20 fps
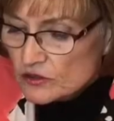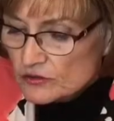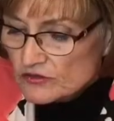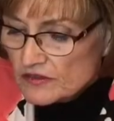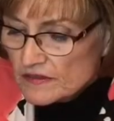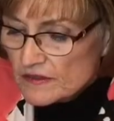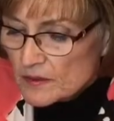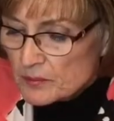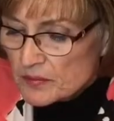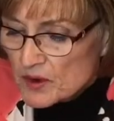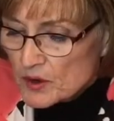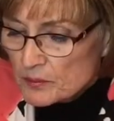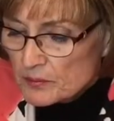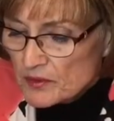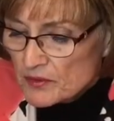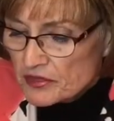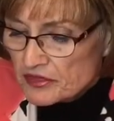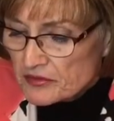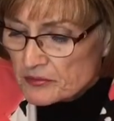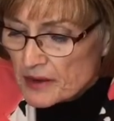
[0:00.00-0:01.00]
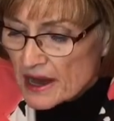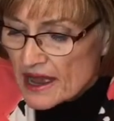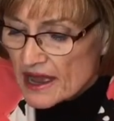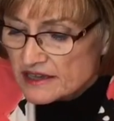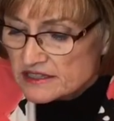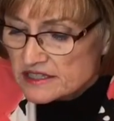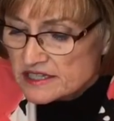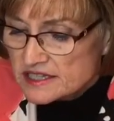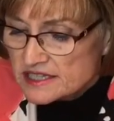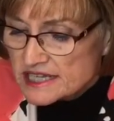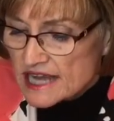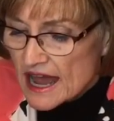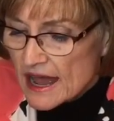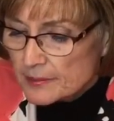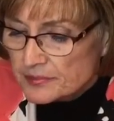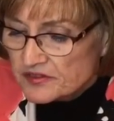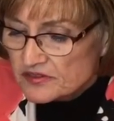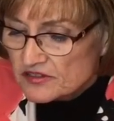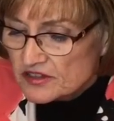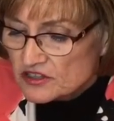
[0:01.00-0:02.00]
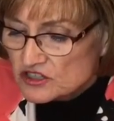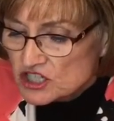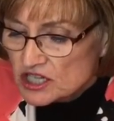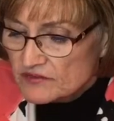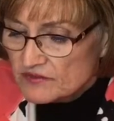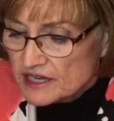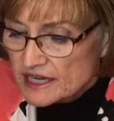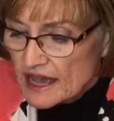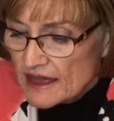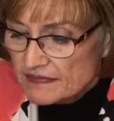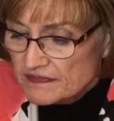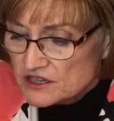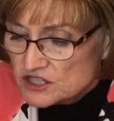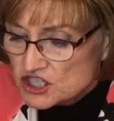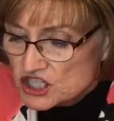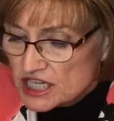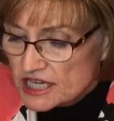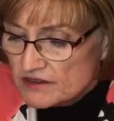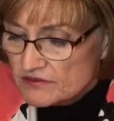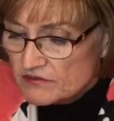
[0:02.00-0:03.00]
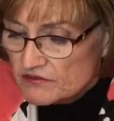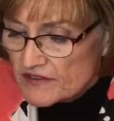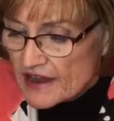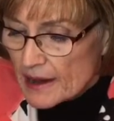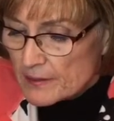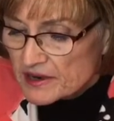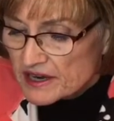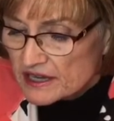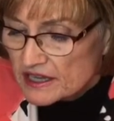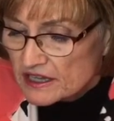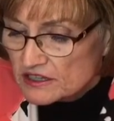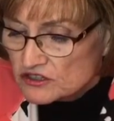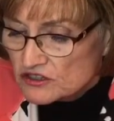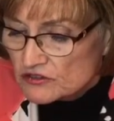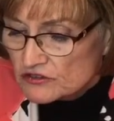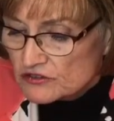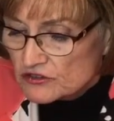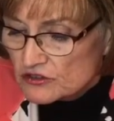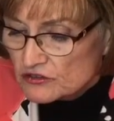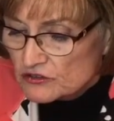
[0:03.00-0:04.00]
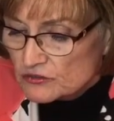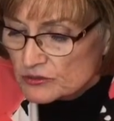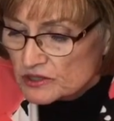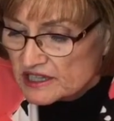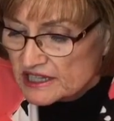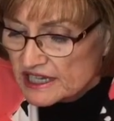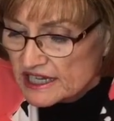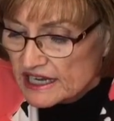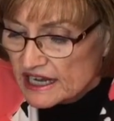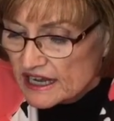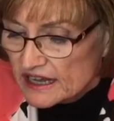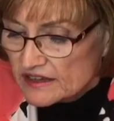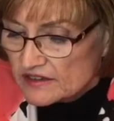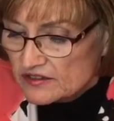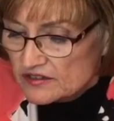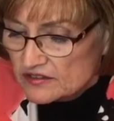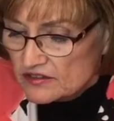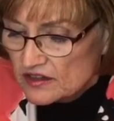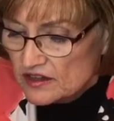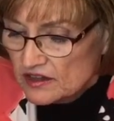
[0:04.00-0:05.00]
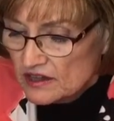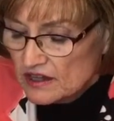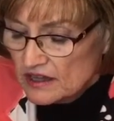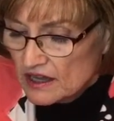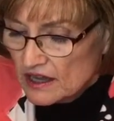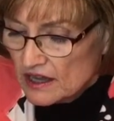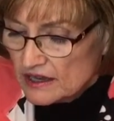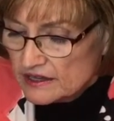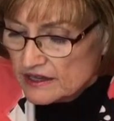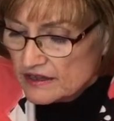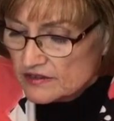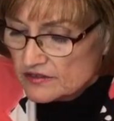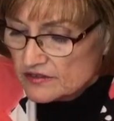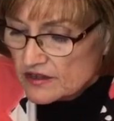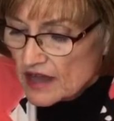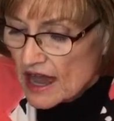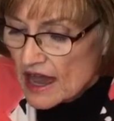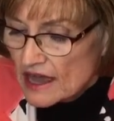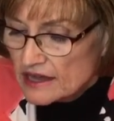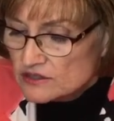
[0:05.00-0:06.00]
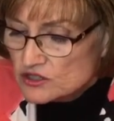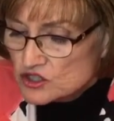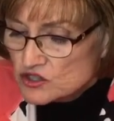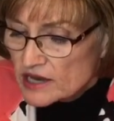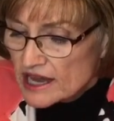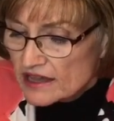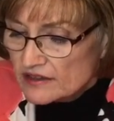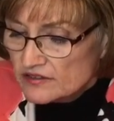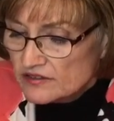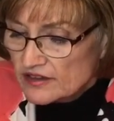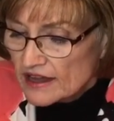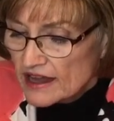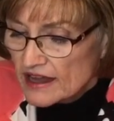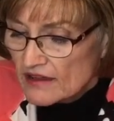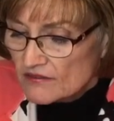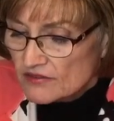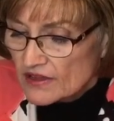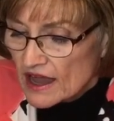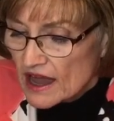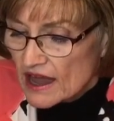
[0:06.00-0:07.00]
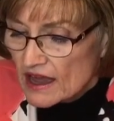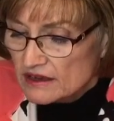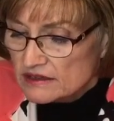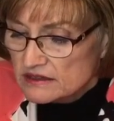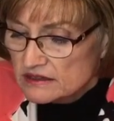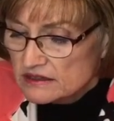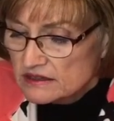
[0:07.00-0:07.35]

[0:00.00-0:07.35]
using the purple thread to top stitch even on the jean fabric. It just looks really nice. A nice contrast to have that